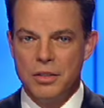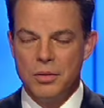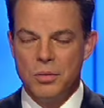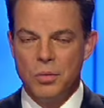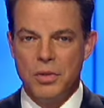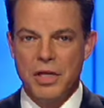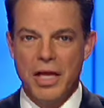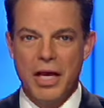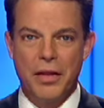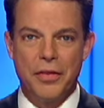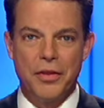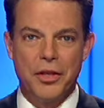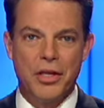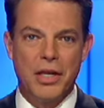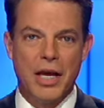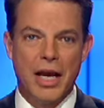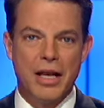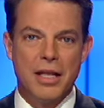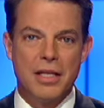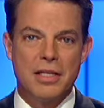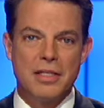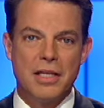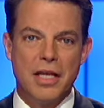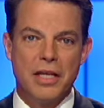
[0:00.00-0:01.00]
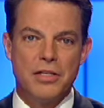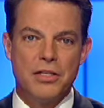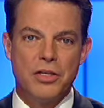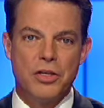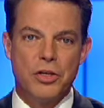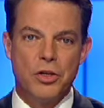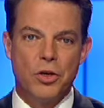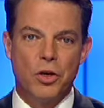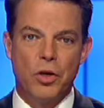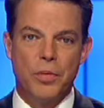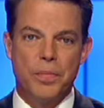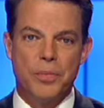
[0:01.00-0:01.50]
Well, now the United States
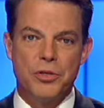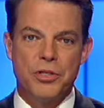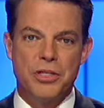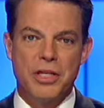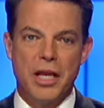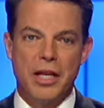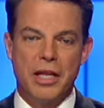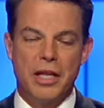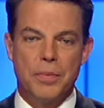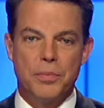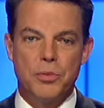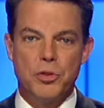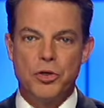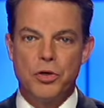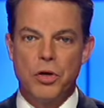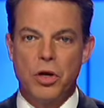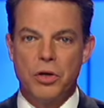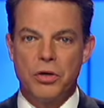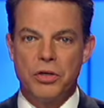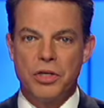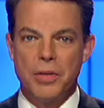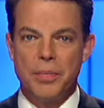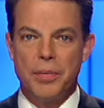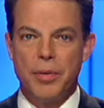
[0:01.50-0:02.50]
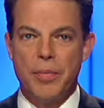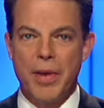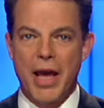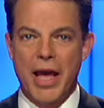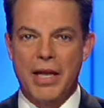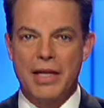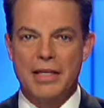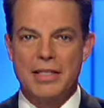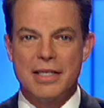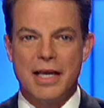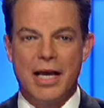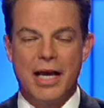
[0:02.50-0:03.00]
and Europe are setting up stronger
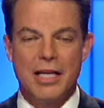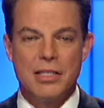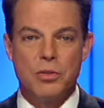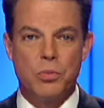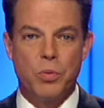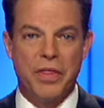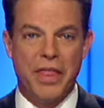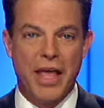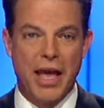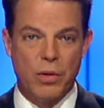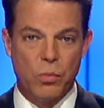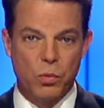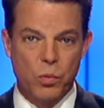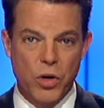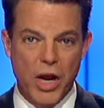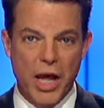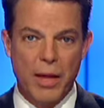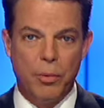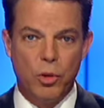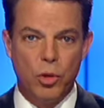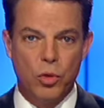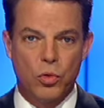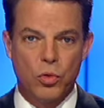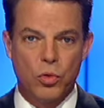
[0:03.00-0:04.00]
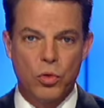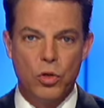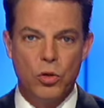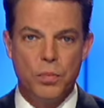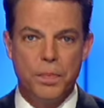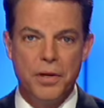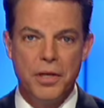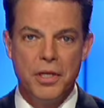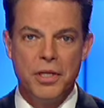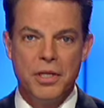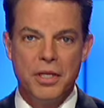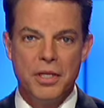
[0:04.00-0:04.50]
diplomatic ties with that rebel group